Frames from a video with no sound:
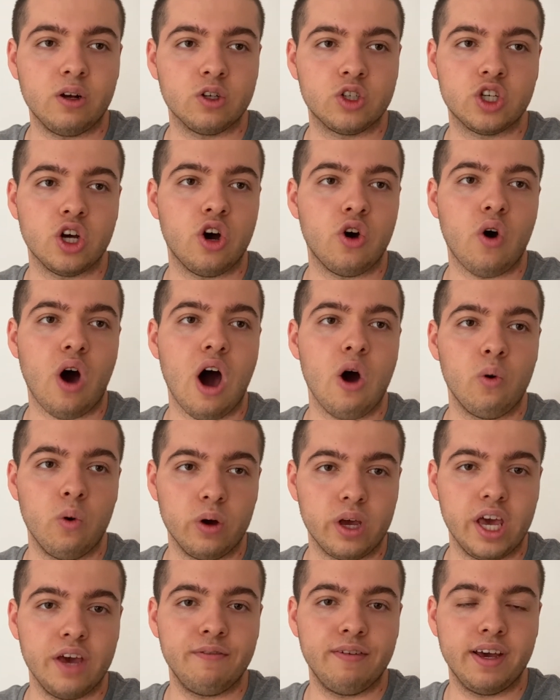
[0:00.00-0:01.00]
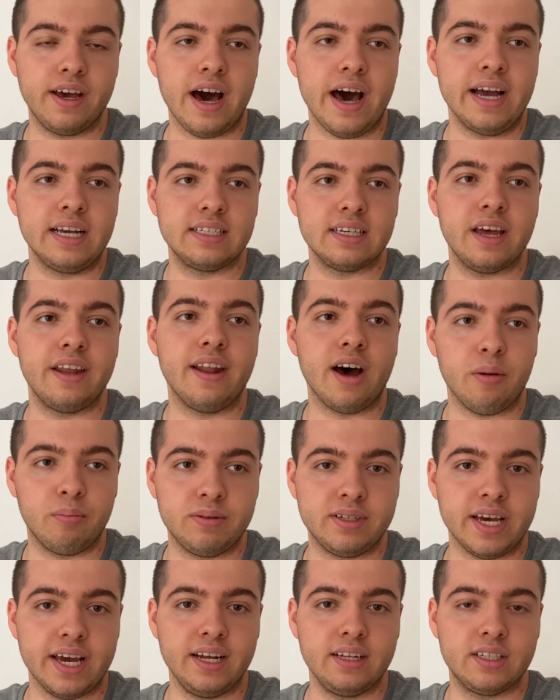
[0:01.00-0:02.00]
So I will give you guys an
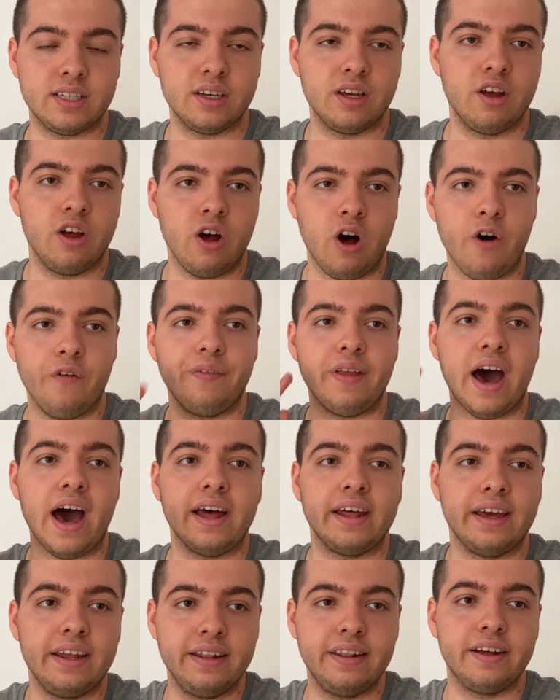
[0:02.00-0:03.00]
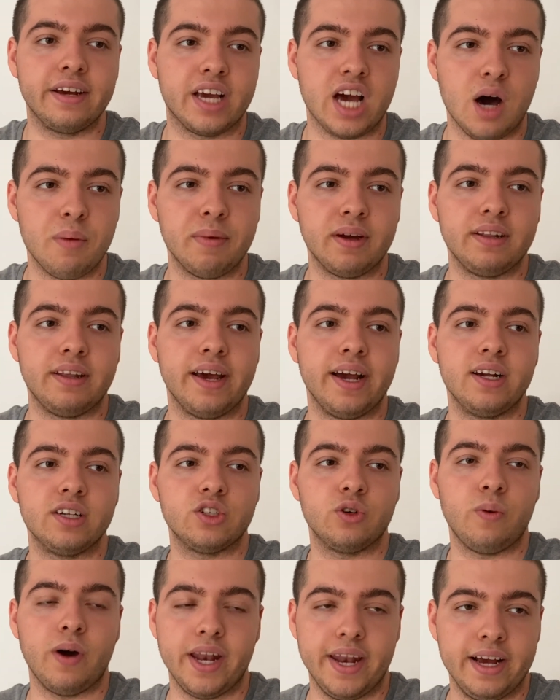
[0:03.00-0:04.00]
update on that in the coming days of
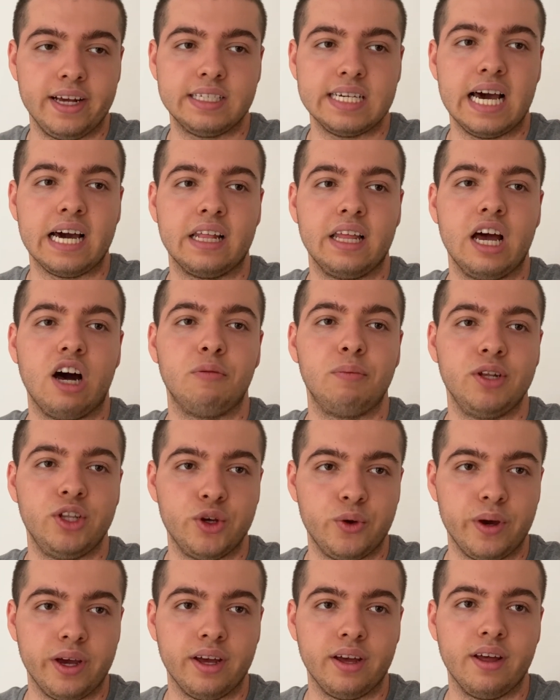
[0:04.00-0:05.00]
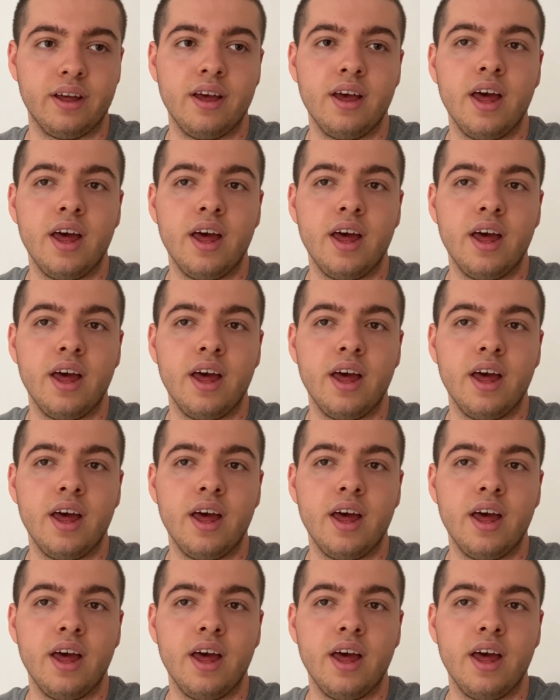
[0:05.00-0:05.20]
when exactly I'll be doing